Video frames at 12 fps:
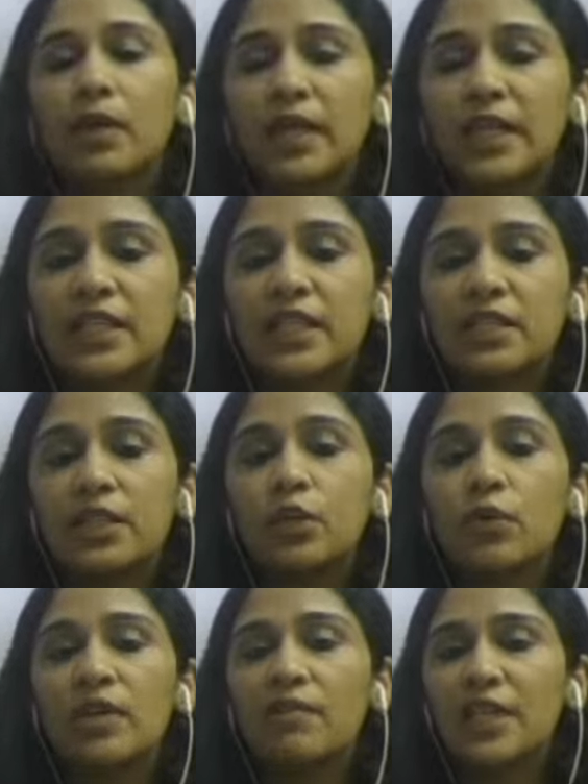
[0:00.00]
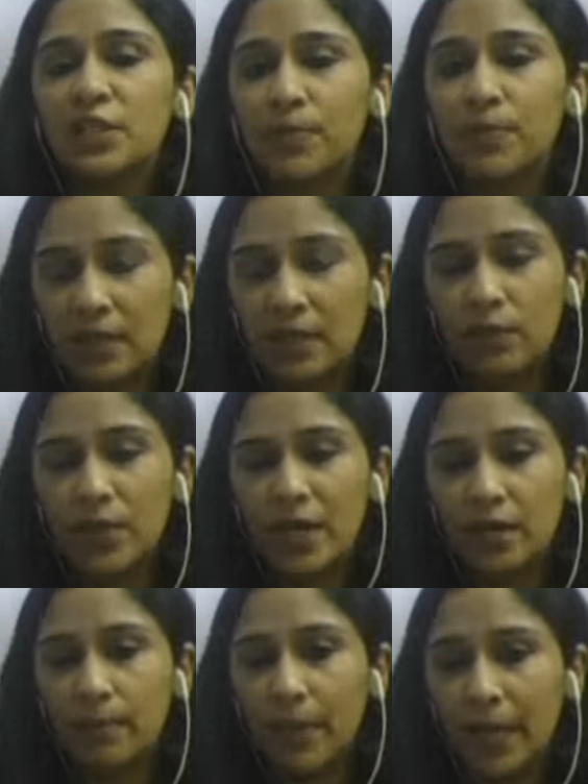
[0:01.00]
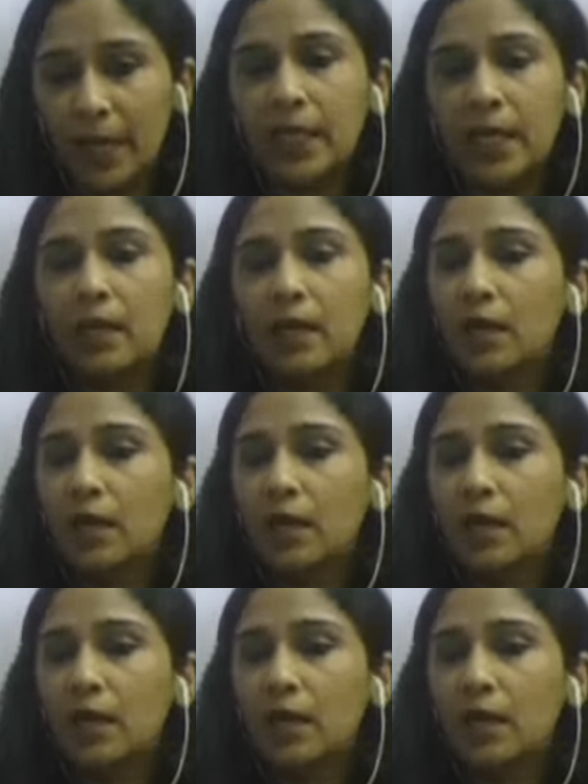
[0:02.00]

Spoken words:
recent new investments that we had made.